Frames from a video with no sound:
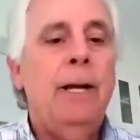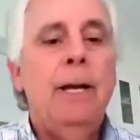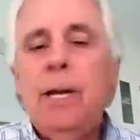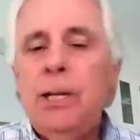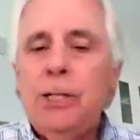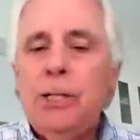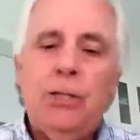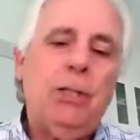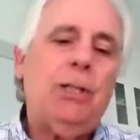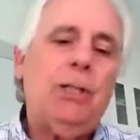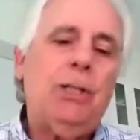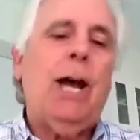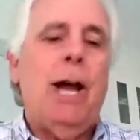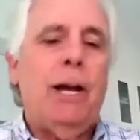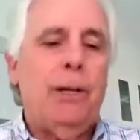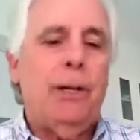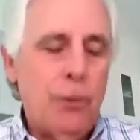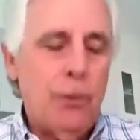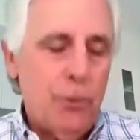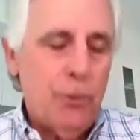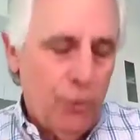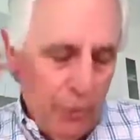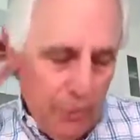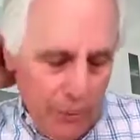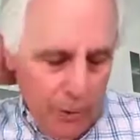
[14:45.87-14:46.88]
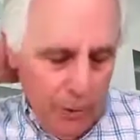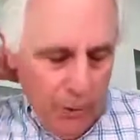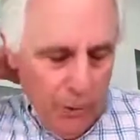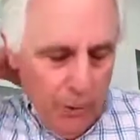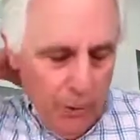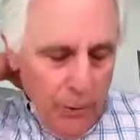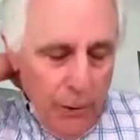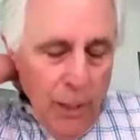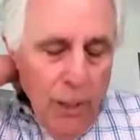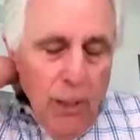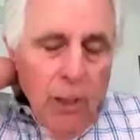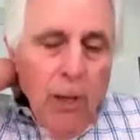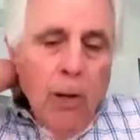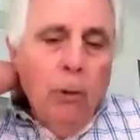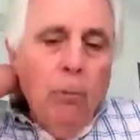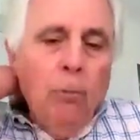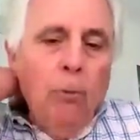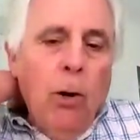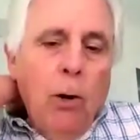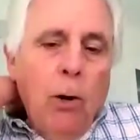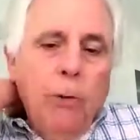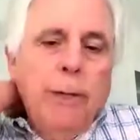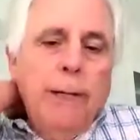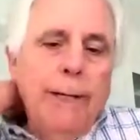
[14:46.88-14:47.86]
Chicago Tribune,
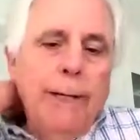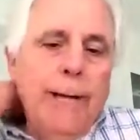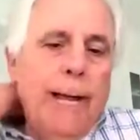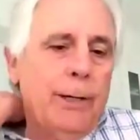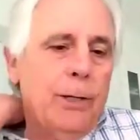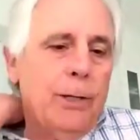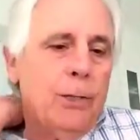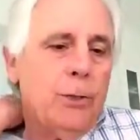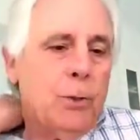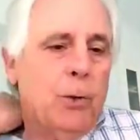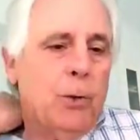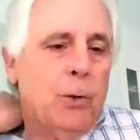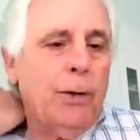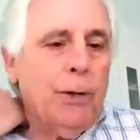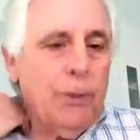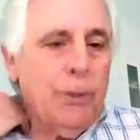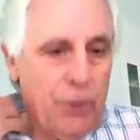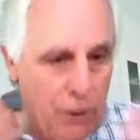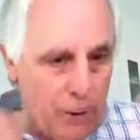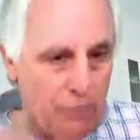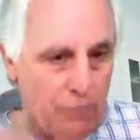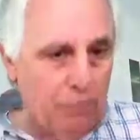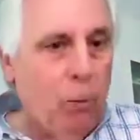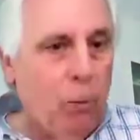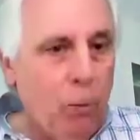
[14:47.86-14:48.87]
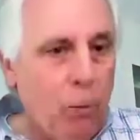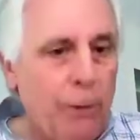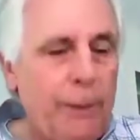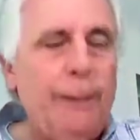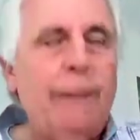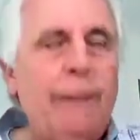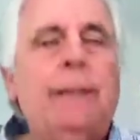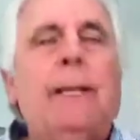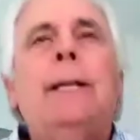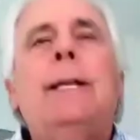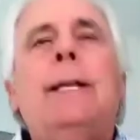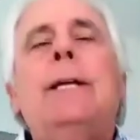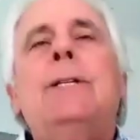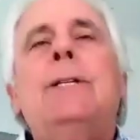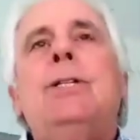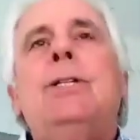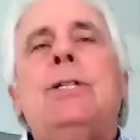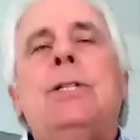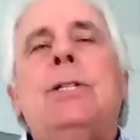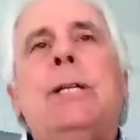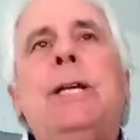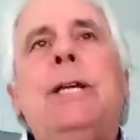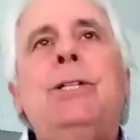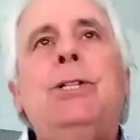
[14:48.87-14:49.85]
wrote an editorial supporting the
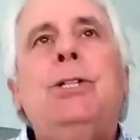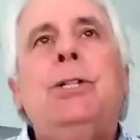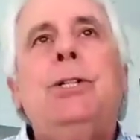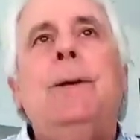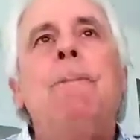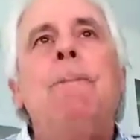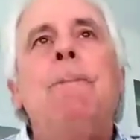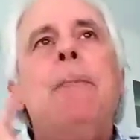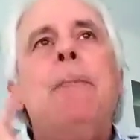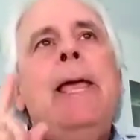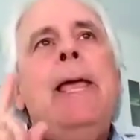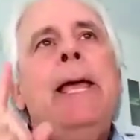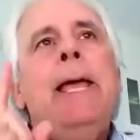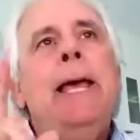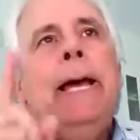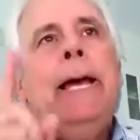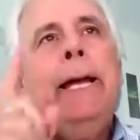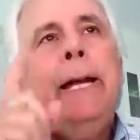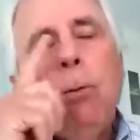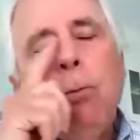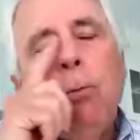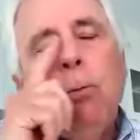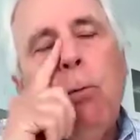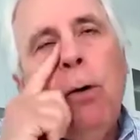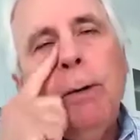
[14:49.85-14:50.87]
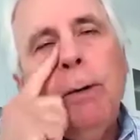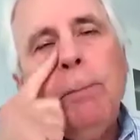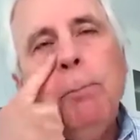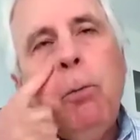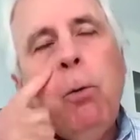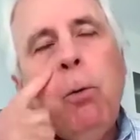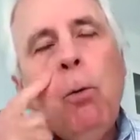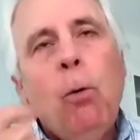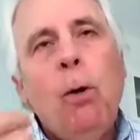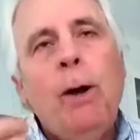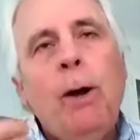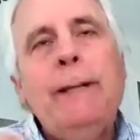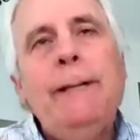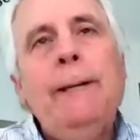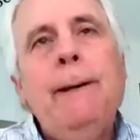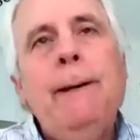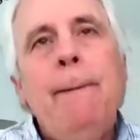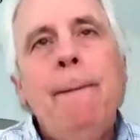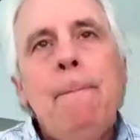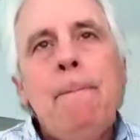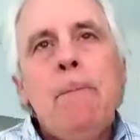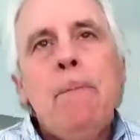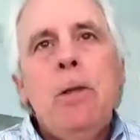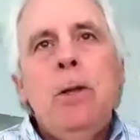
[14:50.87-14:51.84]
legislation. And at one
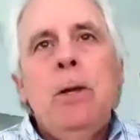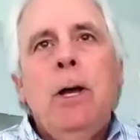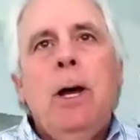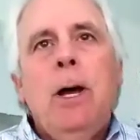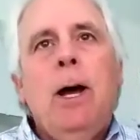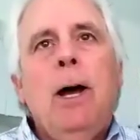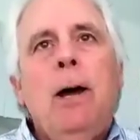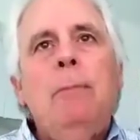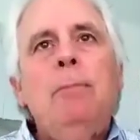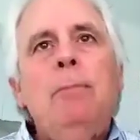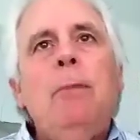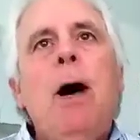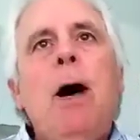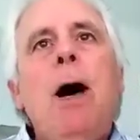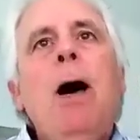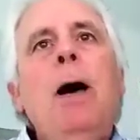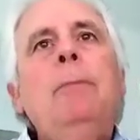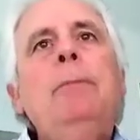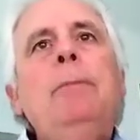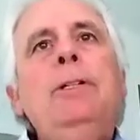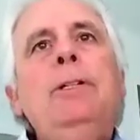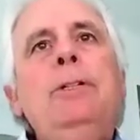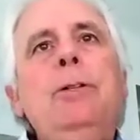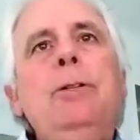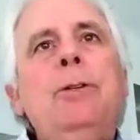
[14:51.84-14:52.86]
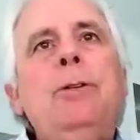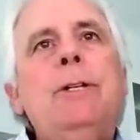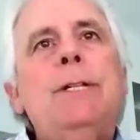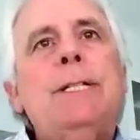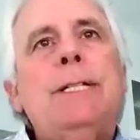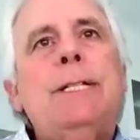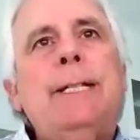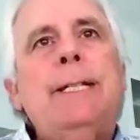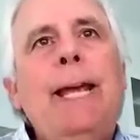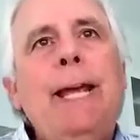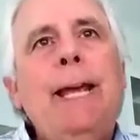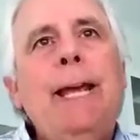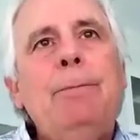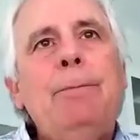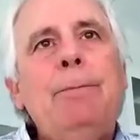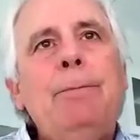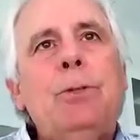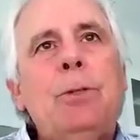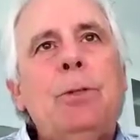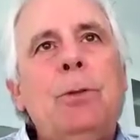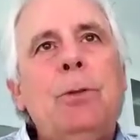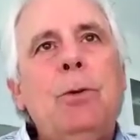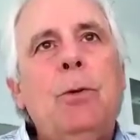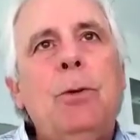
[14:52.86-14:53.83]
point, Muhammad Yunus came
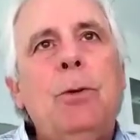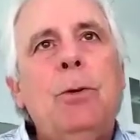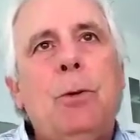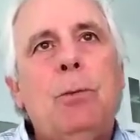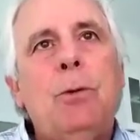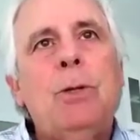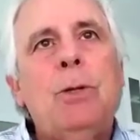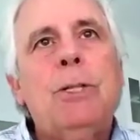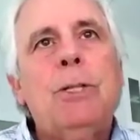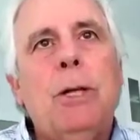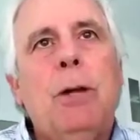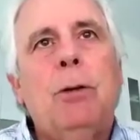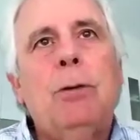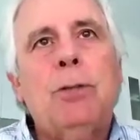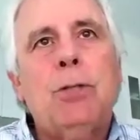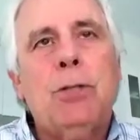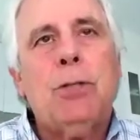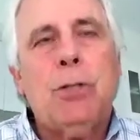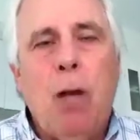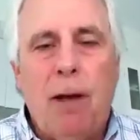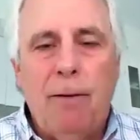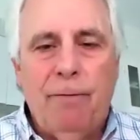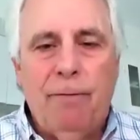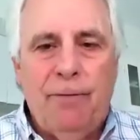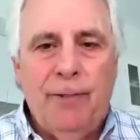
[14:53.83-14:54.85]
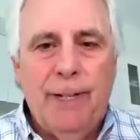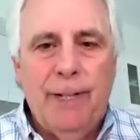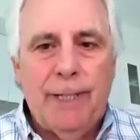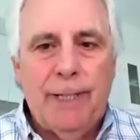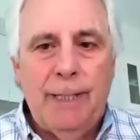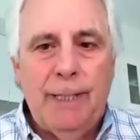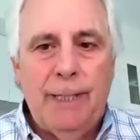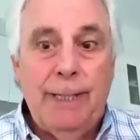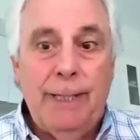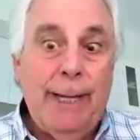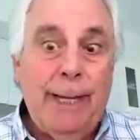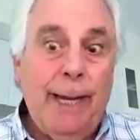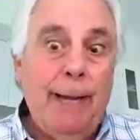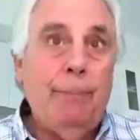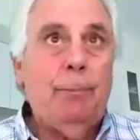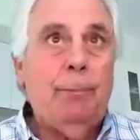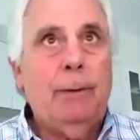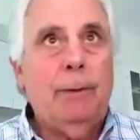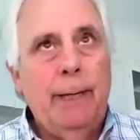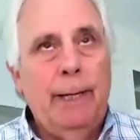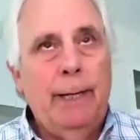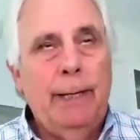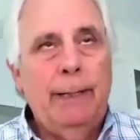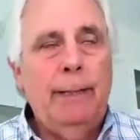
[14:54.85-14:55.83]
to the results office. He
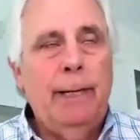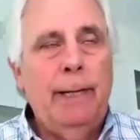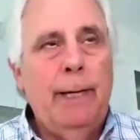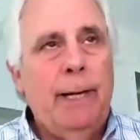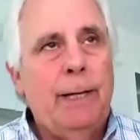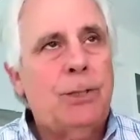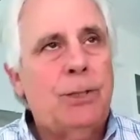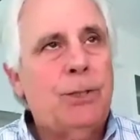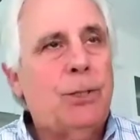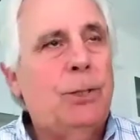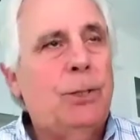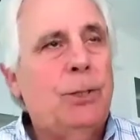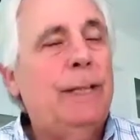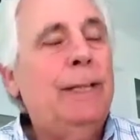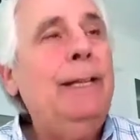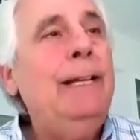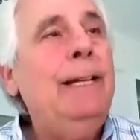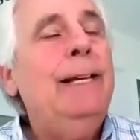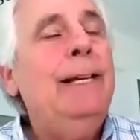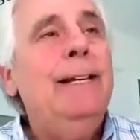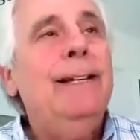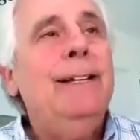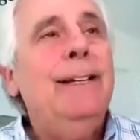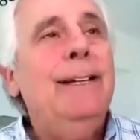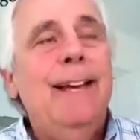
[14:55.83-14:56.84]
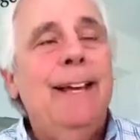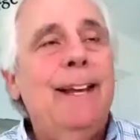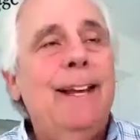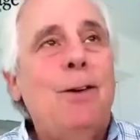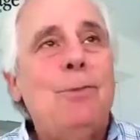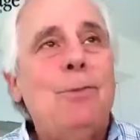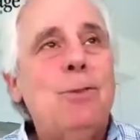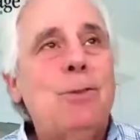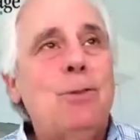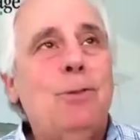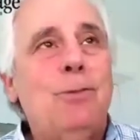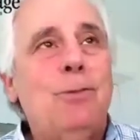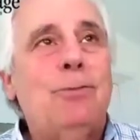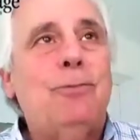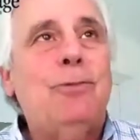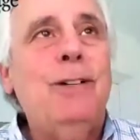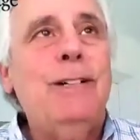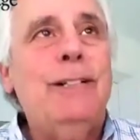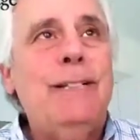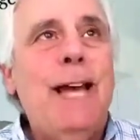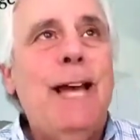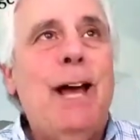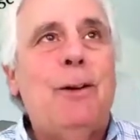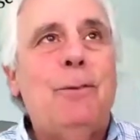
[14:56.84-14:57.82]
came late, actually, and I was a little
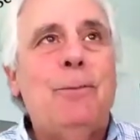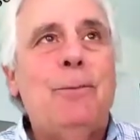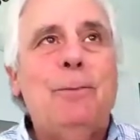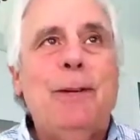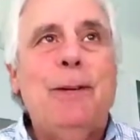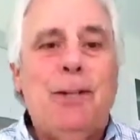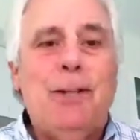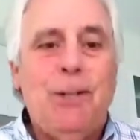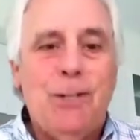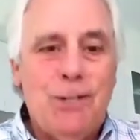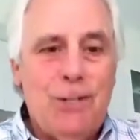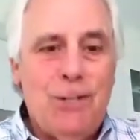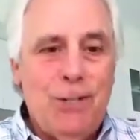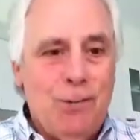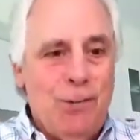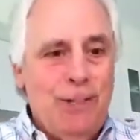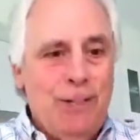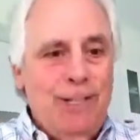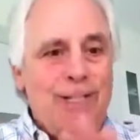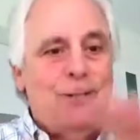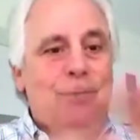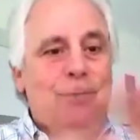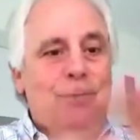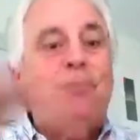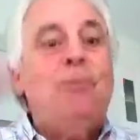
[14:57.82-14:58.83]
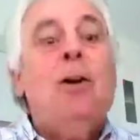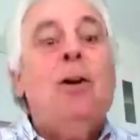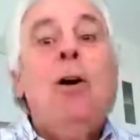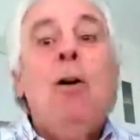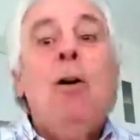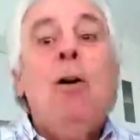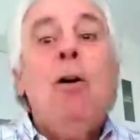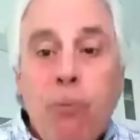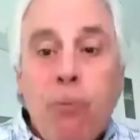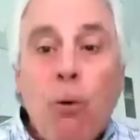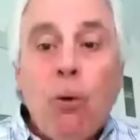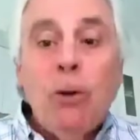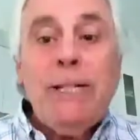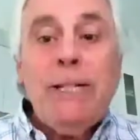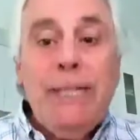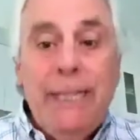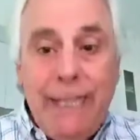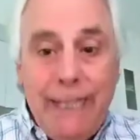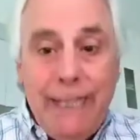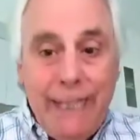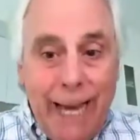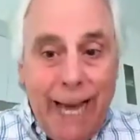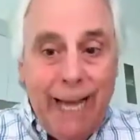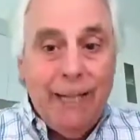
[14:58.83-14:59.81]
freaked out because there were these
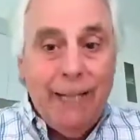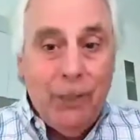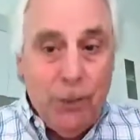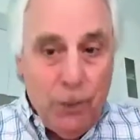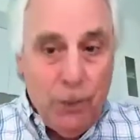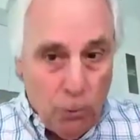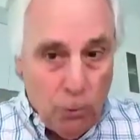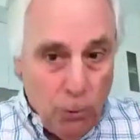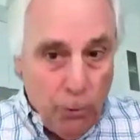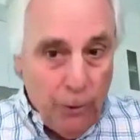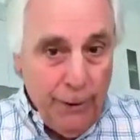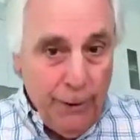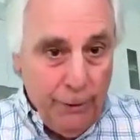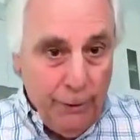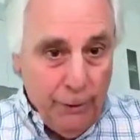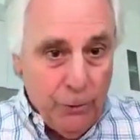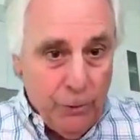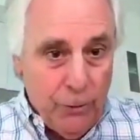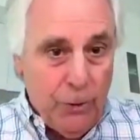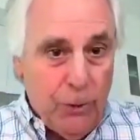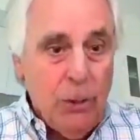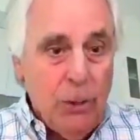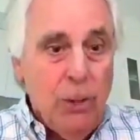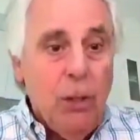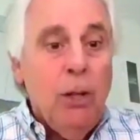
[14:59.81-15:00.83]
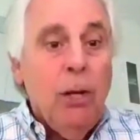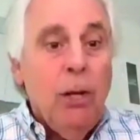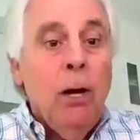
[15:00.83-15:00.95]
14 editorials